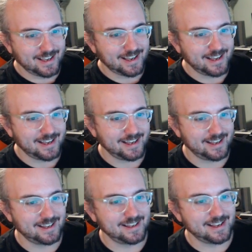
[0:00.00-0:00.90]

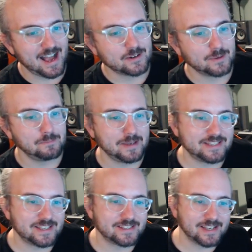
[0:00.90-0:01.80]
Accurate
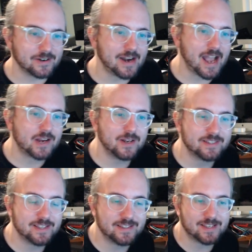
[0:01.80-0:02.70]
Beats is here.
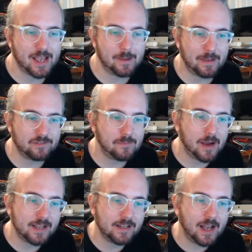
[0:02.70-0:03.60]
Accurate is a mate of
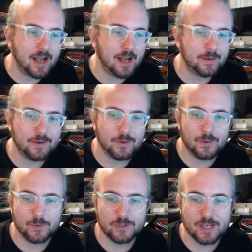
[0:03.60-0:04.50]
mine
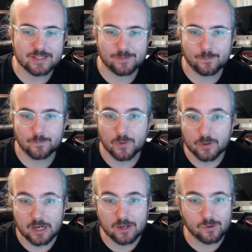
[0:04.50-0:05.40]
who does
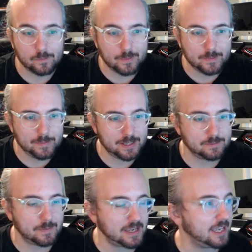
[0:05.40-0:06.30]
really cool
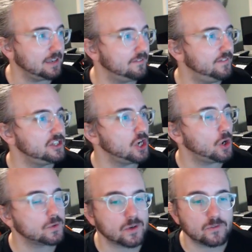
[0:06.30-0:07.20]
beat making
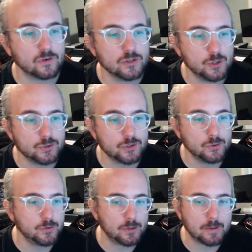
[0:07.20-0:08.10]
videos over on
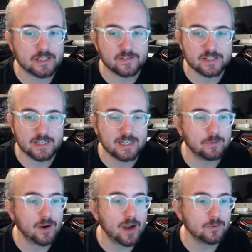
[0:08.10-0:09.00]
YouTube. You might have seen
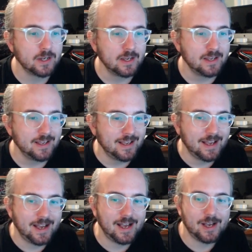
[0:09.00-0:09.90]
him around.
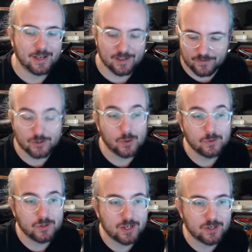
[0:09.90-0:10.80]
If you
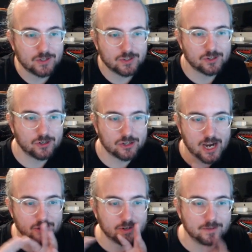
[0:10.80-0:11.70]
don't, you can just search
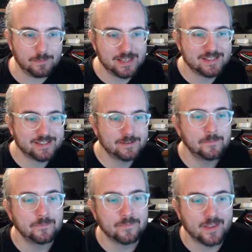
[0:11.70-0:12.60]
Accurate Beats.
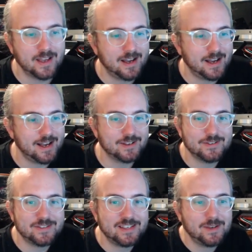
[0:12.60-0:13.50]

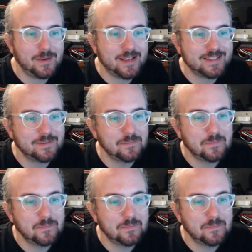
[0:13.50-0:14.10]
Good seeing you, mate.